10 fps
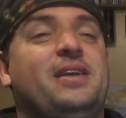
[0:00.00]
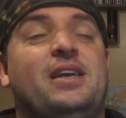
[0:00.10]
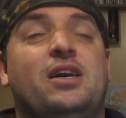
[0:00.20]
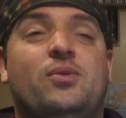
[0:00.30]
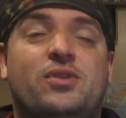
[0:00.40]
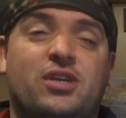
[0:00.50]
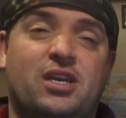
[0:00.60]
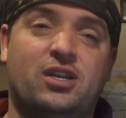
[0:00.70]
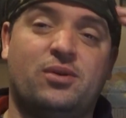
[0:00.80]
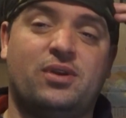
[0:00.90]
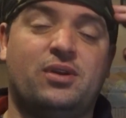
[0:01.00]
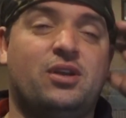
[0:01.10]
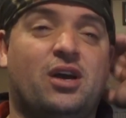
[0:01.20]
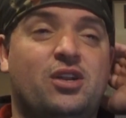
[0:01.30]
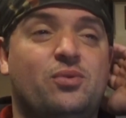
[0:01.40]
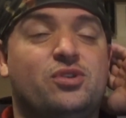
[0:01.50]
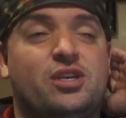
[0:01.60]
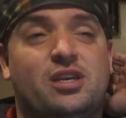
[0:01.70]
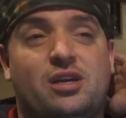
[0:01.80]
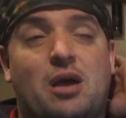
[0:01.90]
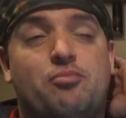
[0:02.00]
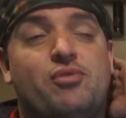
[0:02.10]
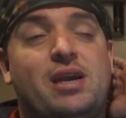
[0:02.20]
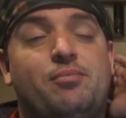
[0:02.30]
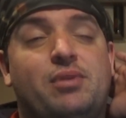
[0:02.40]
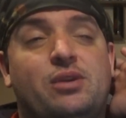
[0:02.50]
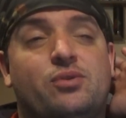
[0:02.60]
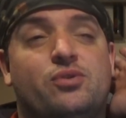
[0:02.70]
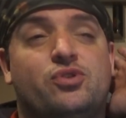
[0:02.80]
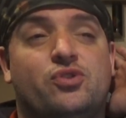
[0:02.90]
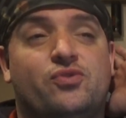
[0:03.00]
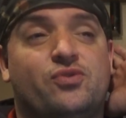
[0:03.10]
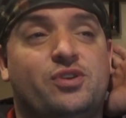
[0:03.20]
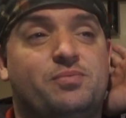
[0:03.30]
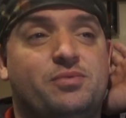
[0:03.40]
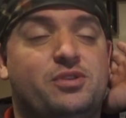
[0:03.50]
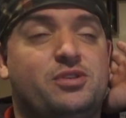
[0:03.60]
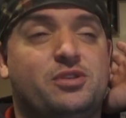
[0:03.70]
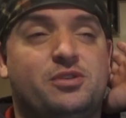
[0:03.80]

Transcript: know it's like I know it was like a brain bleed and all stuff, right? But